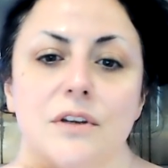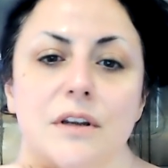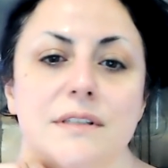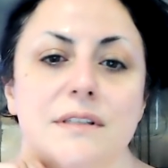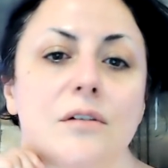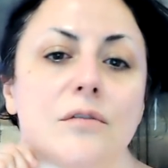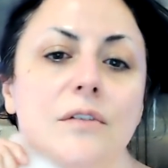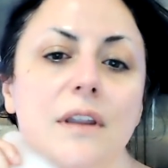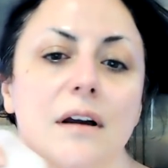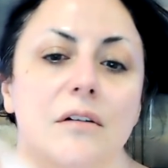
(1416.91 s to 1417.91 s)
you know,
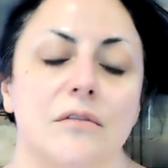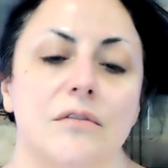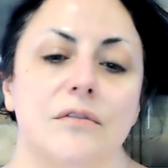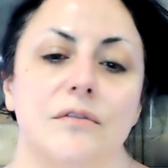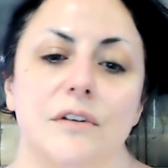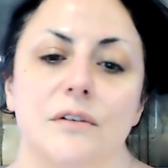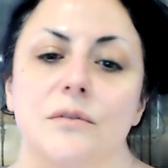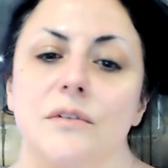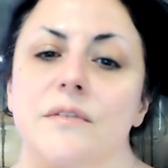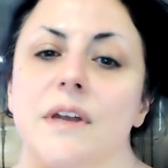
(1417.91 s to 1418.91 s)
self-love and
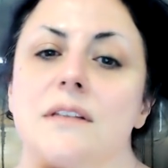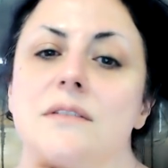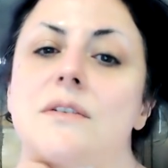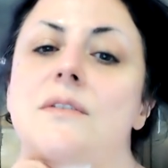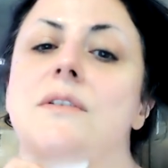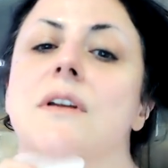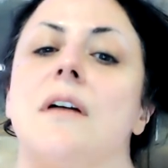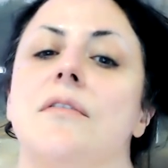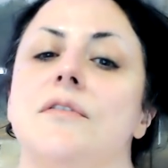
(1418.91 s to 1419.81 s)
all of that sort of stuff.